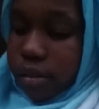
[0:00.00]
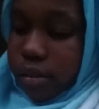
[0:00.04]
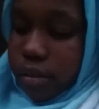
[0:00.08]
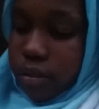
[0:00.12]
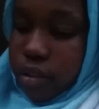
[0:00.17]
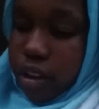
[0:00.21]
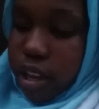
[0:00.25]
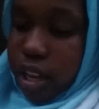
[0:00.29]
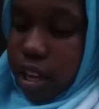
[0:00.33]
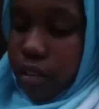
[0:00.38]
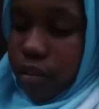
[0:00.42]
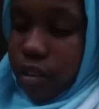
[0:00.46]

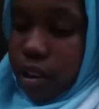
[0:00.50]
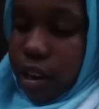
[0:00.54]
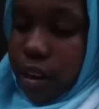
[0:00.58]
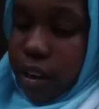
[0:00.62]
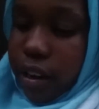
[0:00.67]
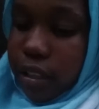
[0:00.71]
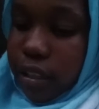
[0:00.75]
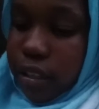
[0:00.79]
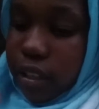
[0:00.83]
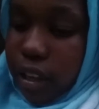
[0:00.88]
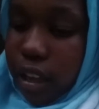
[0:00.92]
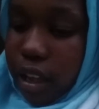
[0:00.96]
3
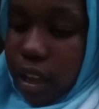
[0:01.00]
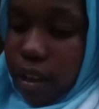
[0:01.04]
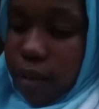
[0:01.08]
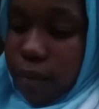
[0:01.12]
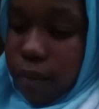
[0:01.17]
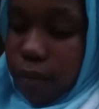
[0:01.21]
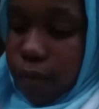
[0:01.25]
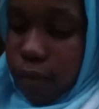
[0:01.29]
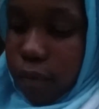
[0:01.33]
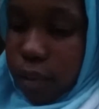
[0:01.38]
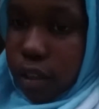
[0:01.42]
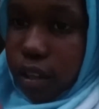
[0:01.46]
ingredient
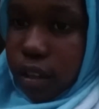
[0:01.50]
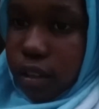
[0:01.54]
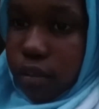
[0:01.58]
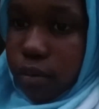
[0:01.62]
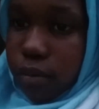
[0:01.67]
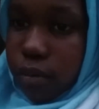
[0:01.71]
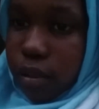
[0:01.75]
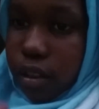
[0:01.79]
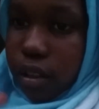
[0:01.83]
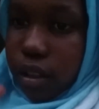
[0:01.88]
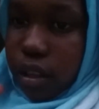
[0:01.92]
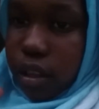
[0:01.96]
slime, which is
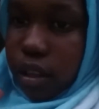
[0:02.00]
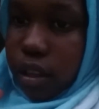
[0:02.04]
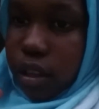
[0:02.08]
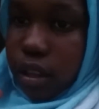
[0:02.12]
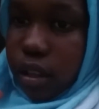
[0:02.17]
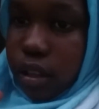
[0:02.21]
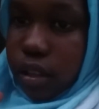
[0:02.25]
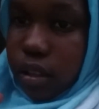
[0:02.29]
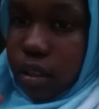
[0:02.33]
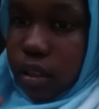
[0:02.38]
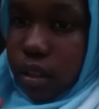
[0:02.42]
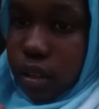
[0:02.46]
really
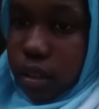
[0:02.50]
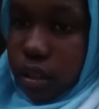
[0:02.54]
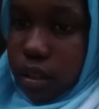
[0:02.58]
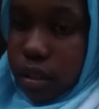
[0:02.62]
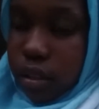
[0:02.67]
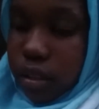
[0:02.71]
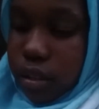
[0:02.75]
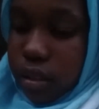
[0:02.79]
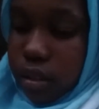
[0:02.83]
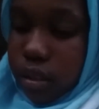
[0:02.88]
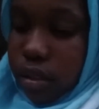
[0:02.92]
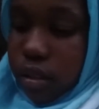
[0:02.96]
easy.
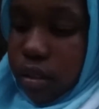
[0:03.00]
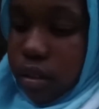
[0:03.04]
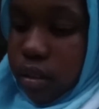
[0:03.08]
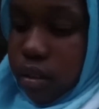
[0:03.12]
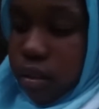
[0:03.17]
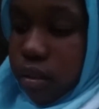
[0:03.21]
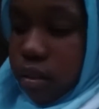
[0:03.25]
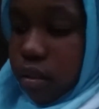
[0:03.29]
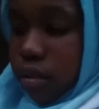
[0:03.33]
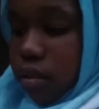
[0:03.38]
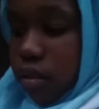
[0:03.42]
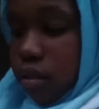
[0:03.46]

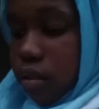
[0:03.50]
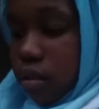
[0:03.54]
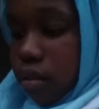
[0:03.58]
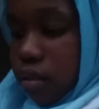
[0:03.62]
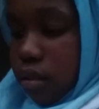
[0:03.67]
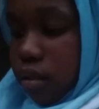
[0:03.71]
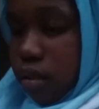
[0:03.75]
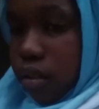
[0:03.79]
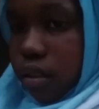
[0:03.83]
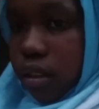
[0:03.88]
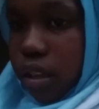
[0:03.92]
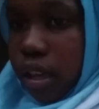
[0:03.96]

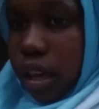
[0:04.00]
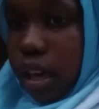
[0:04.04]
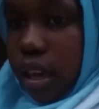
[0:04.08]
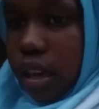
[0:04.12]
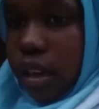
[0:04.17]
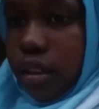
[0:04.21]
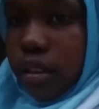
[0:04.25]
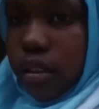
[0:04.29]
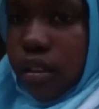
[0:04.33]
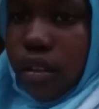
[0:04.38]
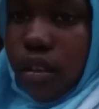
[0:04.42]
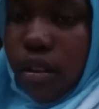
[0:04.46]

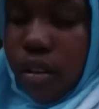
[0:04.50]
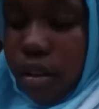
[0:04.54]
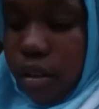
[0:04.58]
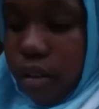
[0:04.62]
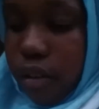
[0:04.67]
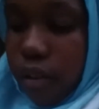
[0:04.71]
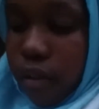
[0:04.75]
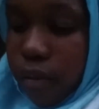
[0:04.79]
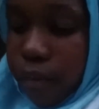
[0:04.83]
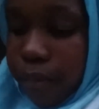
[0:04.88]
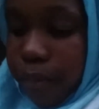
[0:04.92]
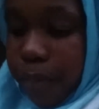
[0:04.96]
Okay,
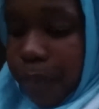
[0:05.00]
so